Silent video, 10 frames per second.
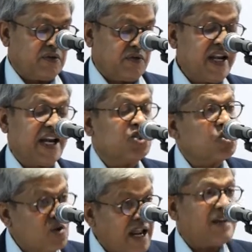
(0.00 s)
when it
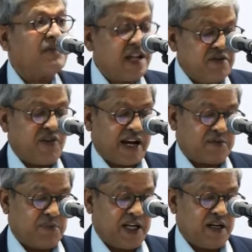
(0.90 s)
should have in
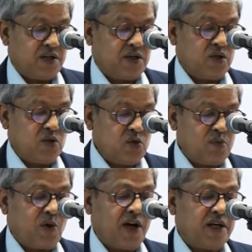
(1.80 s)
fact been 2
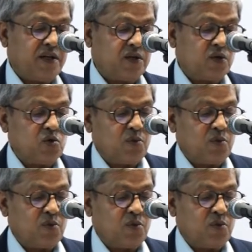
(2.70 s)
to